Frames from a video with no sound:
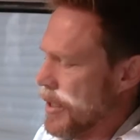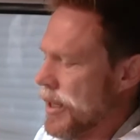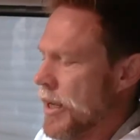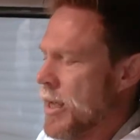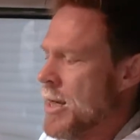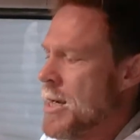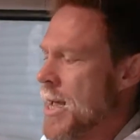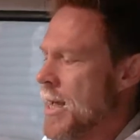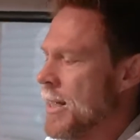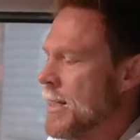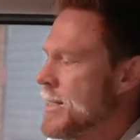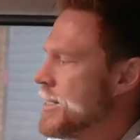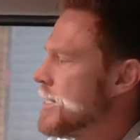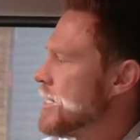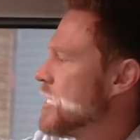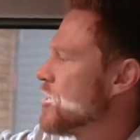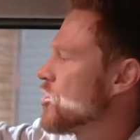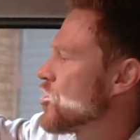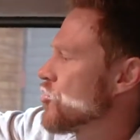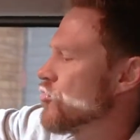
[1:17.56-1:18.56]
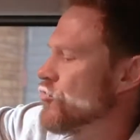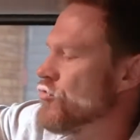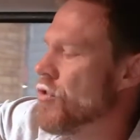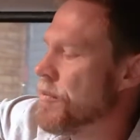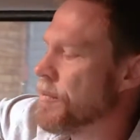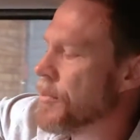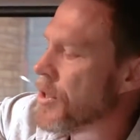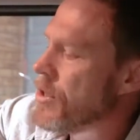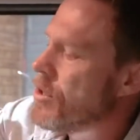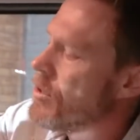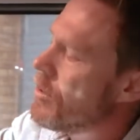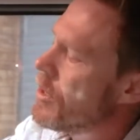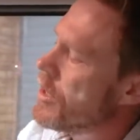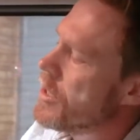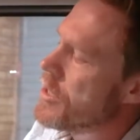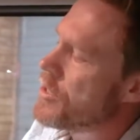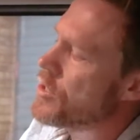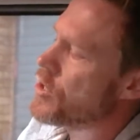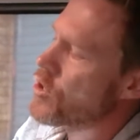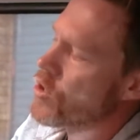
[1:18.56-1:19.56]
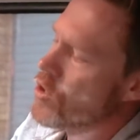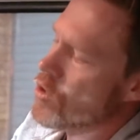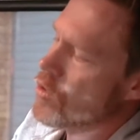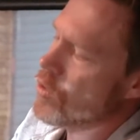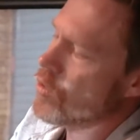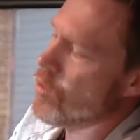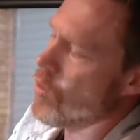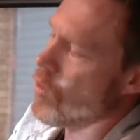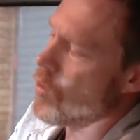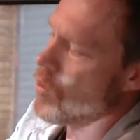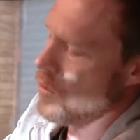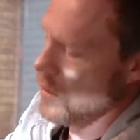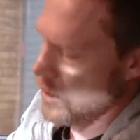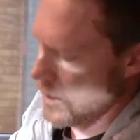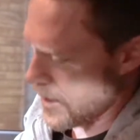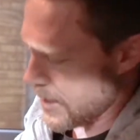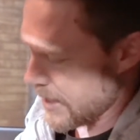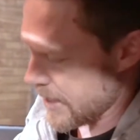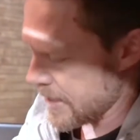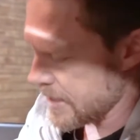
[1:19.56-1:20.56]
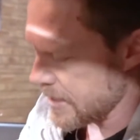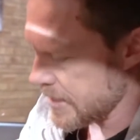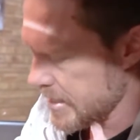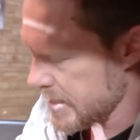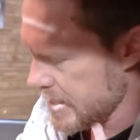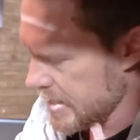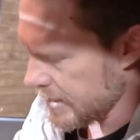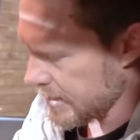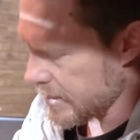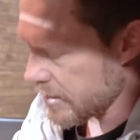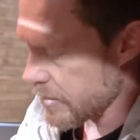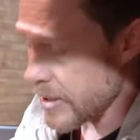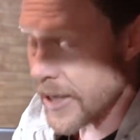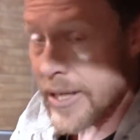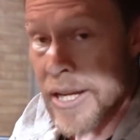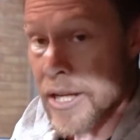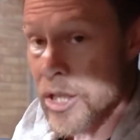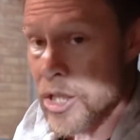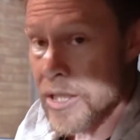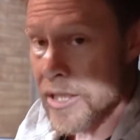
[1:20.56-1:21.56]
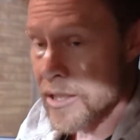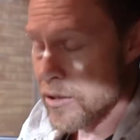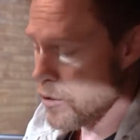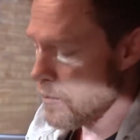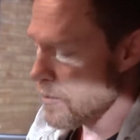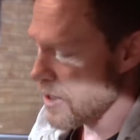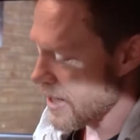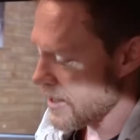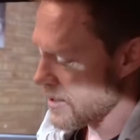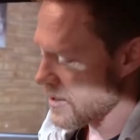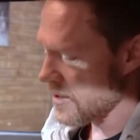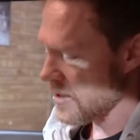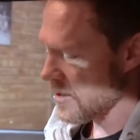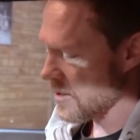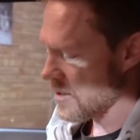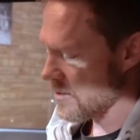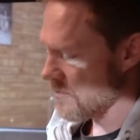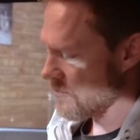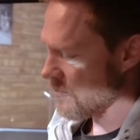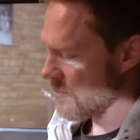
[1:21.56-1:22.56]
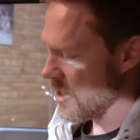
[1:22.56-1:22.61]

an LED strip that you can install underneath here and actually illuminate it.